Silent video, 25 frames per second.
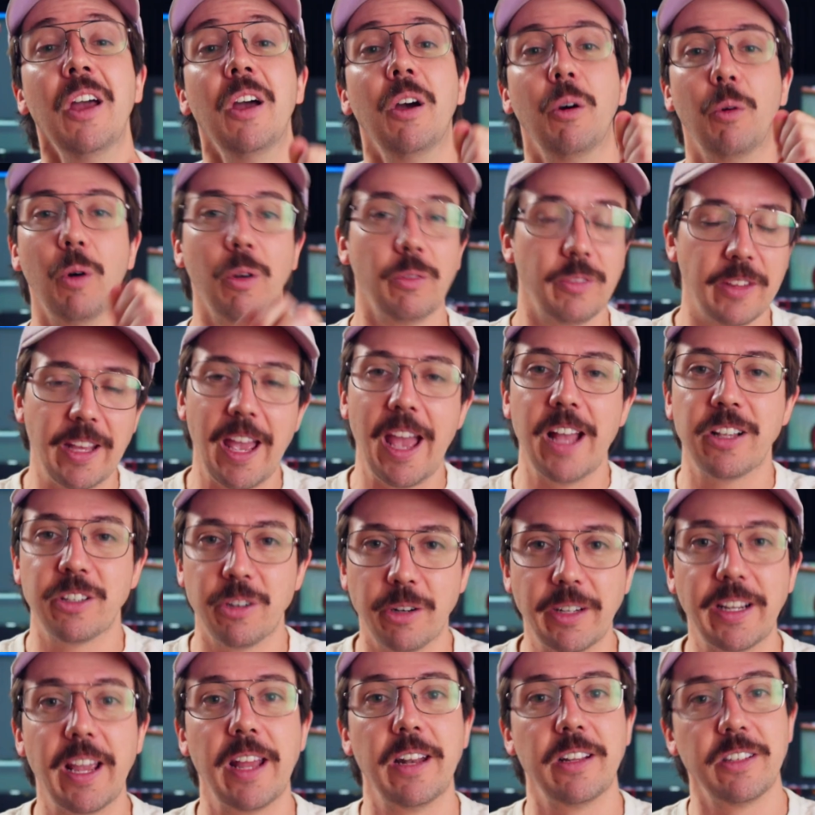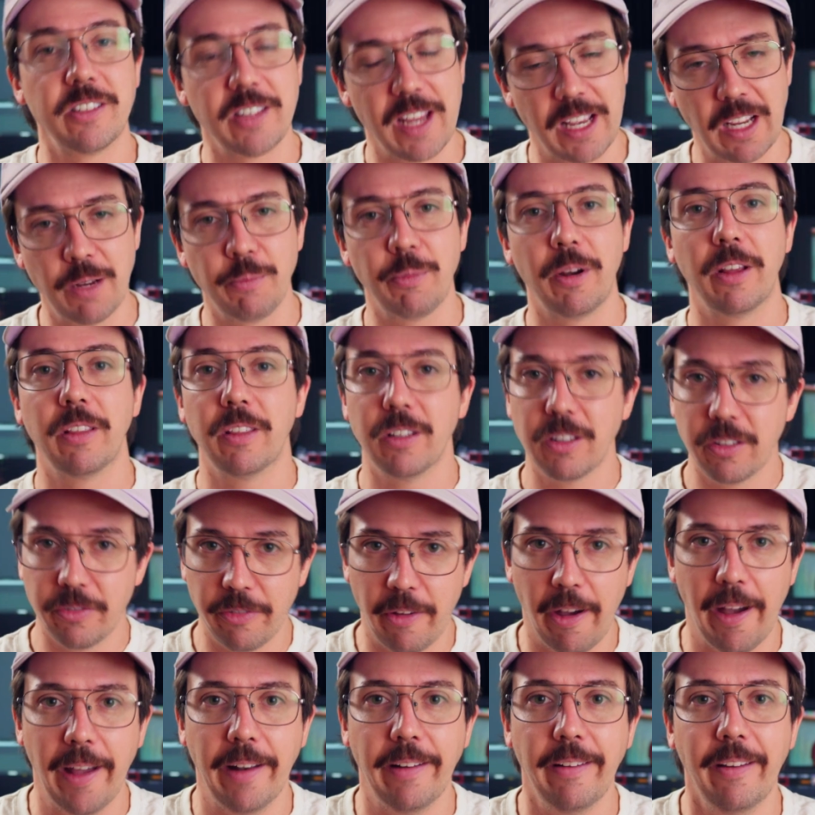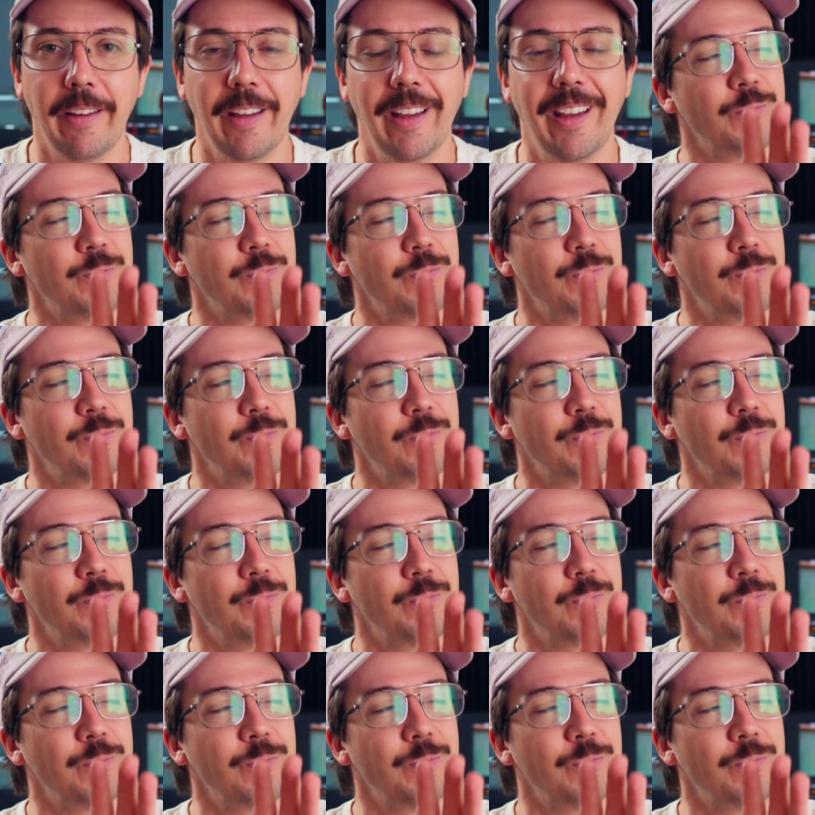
Well, the answer again is take a breath, it's fine.